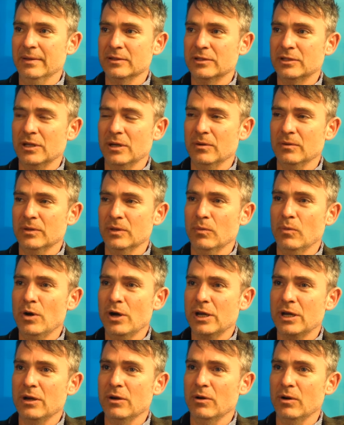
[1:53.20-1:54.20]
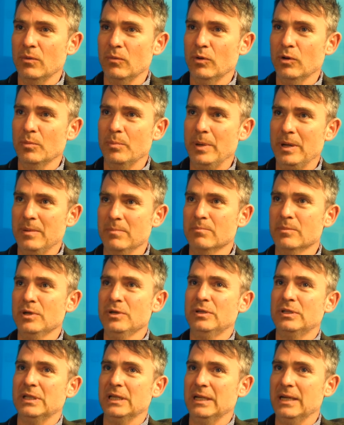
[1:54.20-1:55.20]
So the working group will be
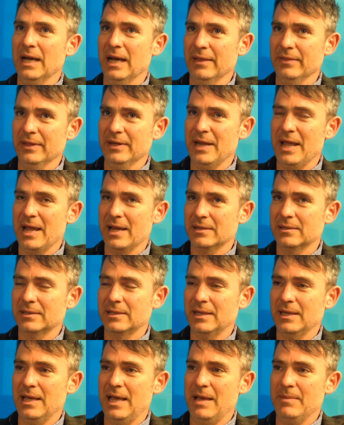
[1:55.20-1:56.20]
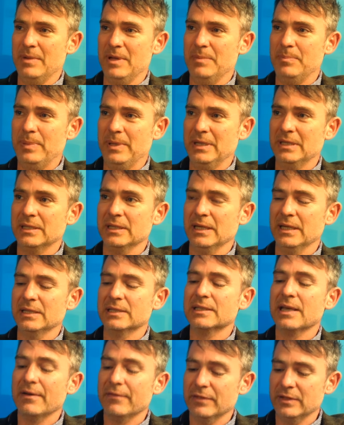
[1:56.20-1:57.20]
mooted at the next MEPC
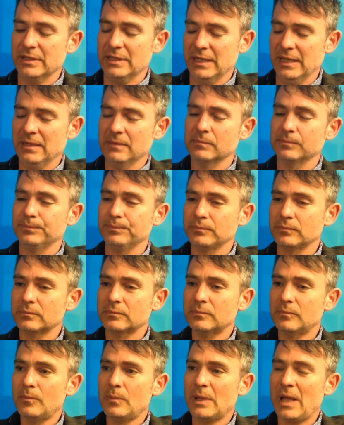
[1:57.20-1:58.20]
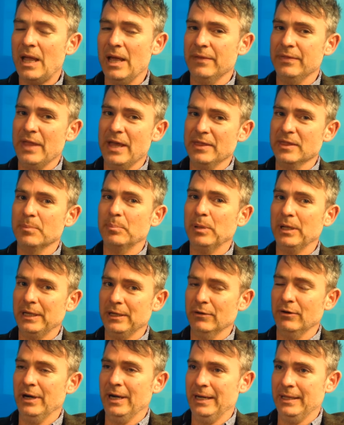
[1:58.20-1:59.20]
70. And then the
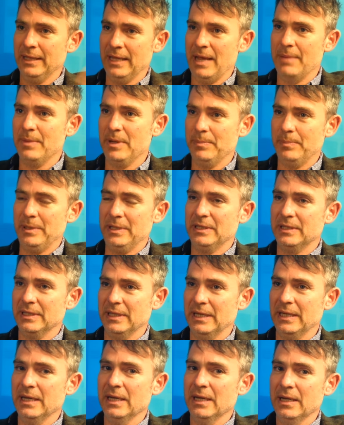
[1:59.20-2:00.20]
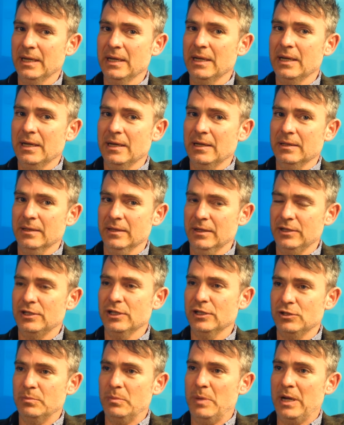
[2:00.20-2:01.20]
plenary in the MEPC, the
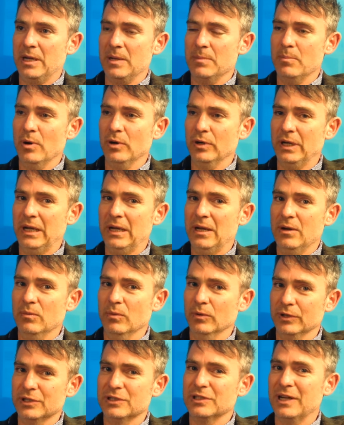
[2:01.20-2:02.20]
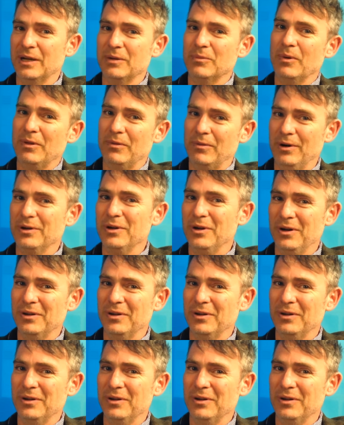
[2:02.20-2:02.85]
decision-making body, will decide whether or